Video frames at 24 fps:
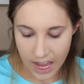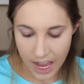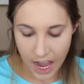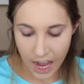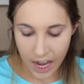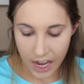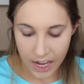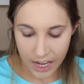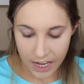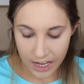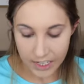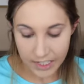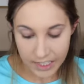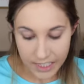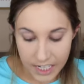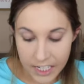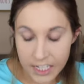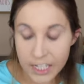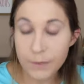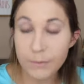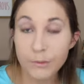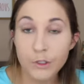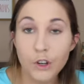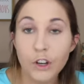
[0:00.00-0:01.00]
it
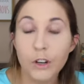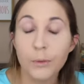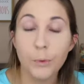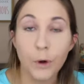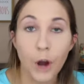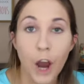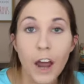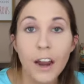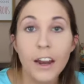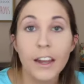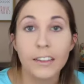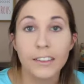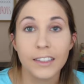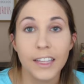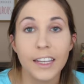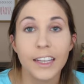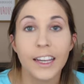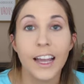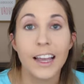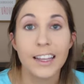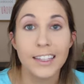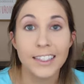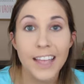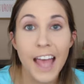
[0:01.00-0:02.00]
didn't absorb product, like
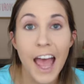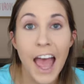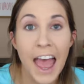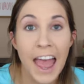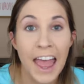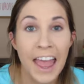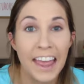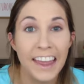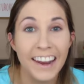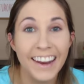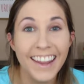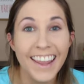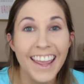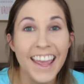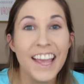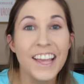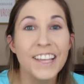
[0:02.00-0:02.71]
I said.